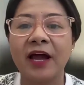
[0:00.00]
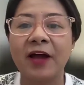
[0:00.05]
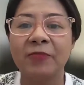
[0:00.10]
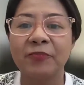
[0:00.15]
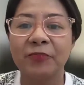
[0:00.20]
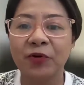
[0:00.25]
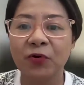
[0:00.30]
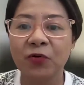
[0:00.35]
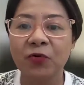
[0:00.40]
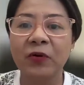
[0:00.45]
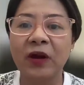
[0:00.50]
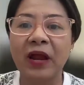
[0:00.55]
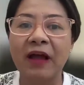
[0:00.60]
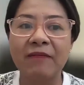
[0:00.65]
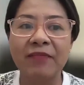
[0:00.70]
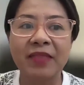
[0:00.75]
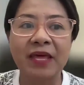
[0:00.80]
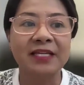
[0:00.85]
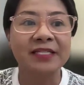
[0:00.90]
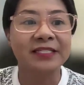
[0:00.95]
a
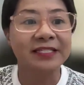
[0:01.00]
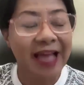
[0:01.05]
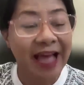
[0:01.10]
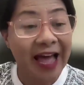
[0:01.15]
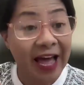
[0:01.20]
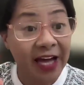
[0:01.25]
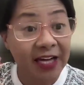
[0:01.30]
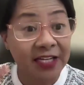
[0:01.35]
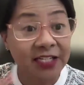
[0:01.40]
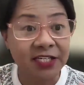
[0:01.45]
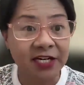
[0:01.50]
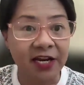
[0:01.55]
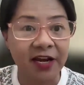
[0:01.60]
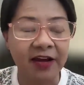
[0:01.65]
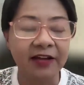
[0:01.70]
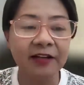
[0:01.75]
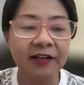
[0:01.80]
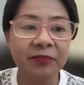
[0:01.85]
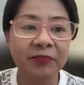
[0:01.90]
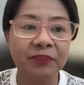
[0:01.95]
program that is
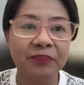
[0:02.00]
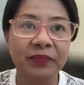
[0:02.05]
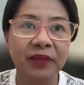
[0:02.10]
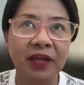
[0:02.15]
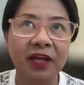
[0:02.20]
agile.